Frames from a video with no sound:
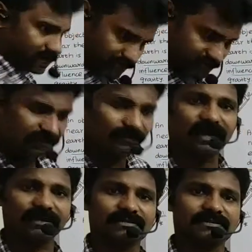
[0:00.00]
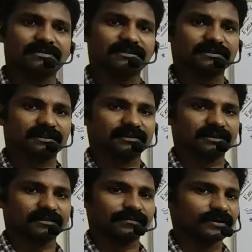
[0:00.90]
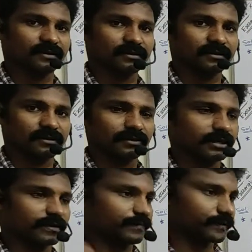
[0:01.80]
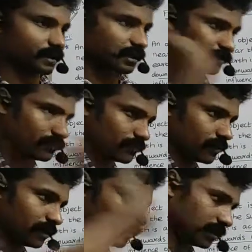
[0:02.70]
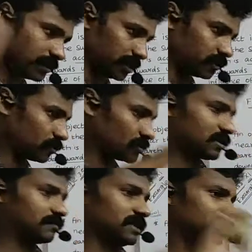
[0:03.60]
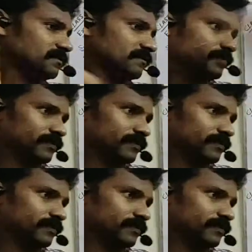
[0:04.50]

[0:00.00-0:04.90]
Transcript: here some air resistance are there. Okay, now I throw something,